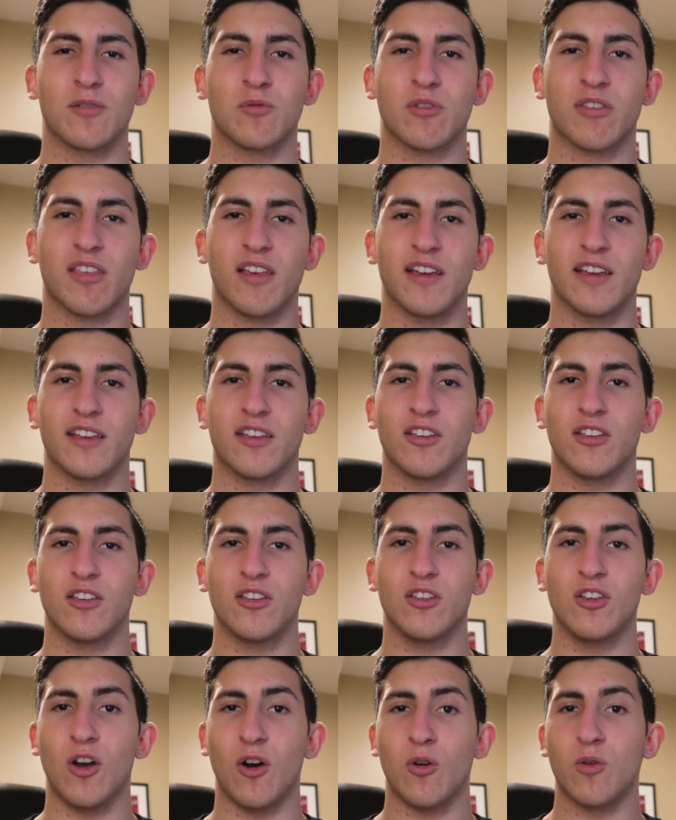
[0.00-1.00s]
was like,
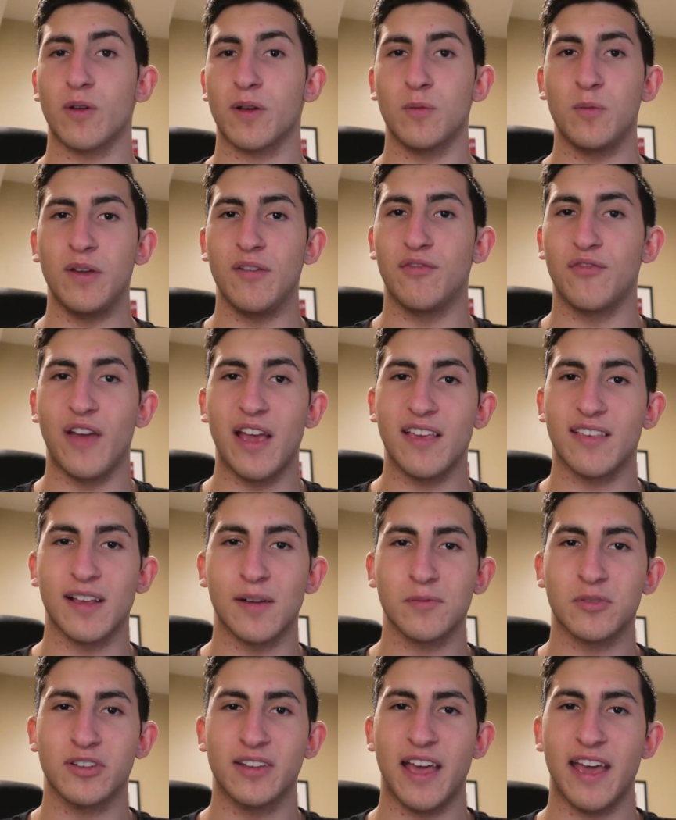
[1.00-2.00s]
yo, can we
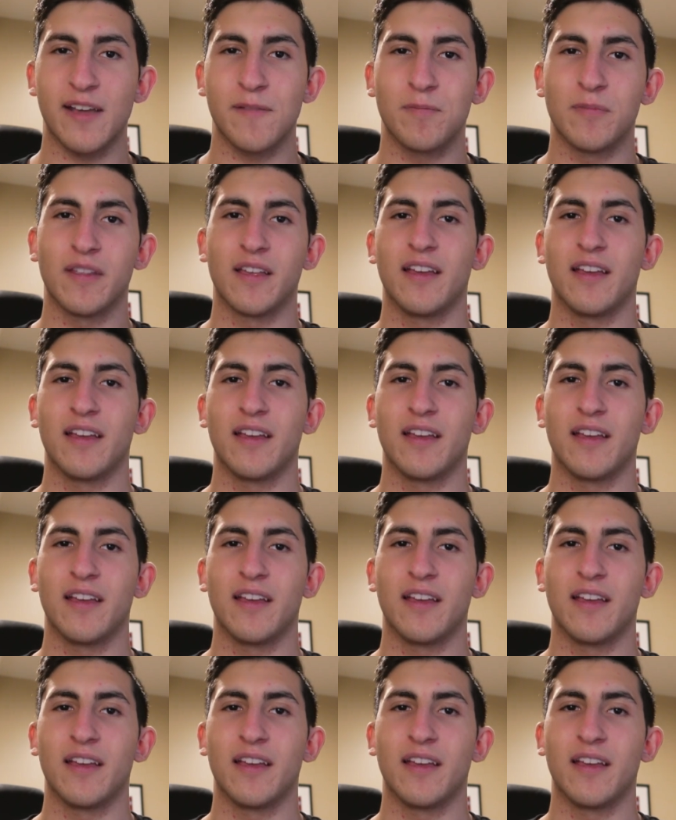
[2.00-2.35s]
FaceTime today?